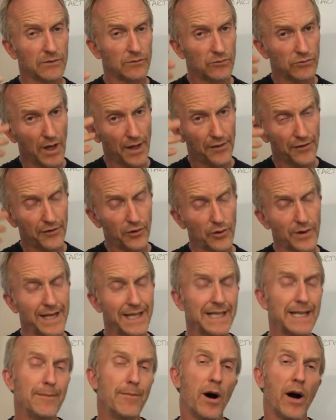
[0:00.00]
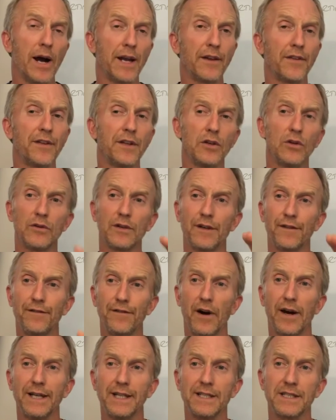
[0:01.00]
run through it in your mind, I think you're going to
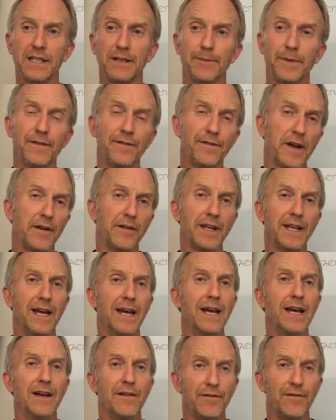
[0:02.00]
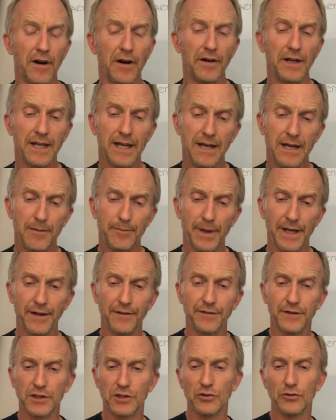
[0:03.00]
find it's going to be very, very
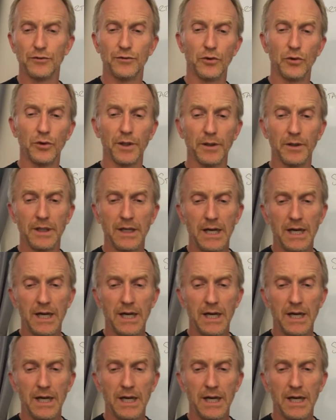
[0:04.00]
beneficial for you.